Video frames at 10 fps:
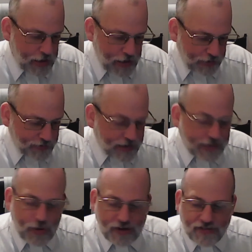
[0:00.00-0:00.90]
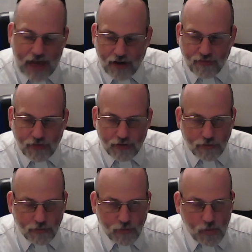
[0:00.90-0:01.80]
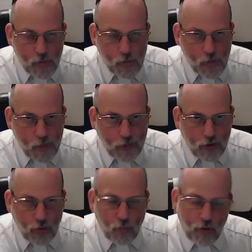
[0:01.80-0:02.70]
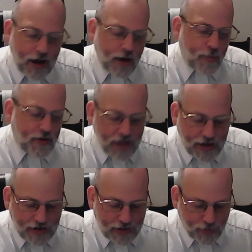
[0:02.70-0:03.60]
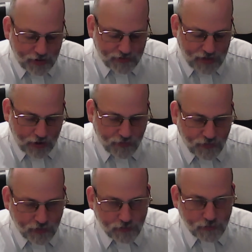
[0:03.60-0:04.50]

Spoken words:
you still have to bring a sacrifice. 100% you have to bring a sacrifice.